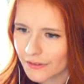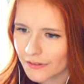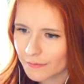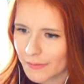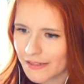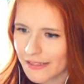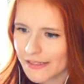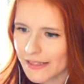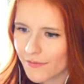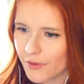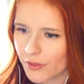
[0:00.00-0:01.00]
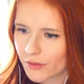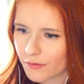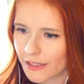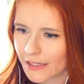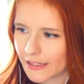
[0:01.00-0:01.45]
Minty's level
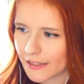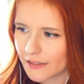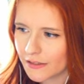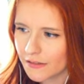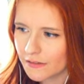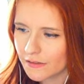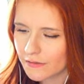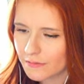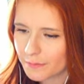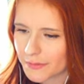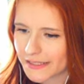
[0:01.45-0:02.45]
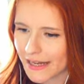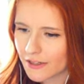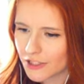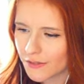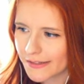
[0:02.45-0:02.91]
3.
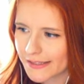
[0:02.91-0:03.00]
Pistachio